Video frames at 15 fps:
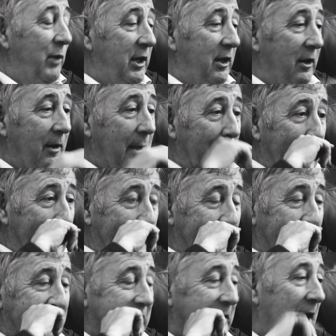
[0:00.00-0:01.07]
when
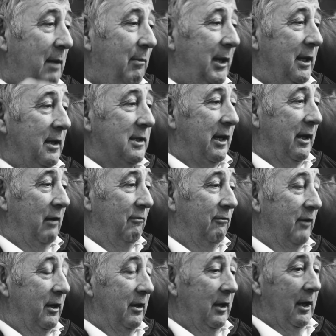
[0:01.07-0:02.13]
you're describing
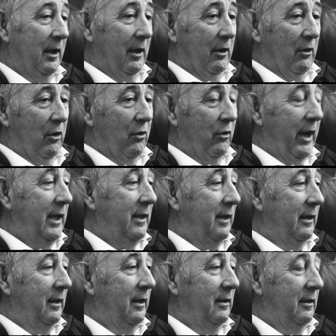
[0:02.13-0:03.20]
yourself or
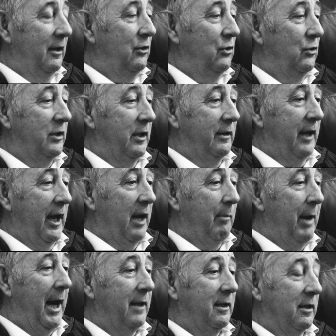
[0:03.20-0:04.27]
writing, you use the
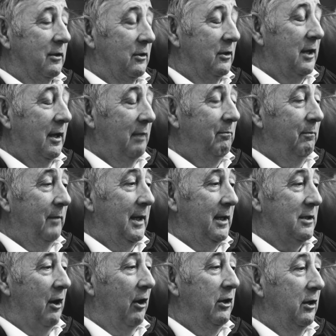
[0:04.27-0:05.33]
term artist because
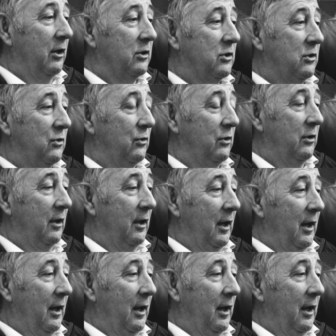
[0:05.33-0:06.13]
it's understood.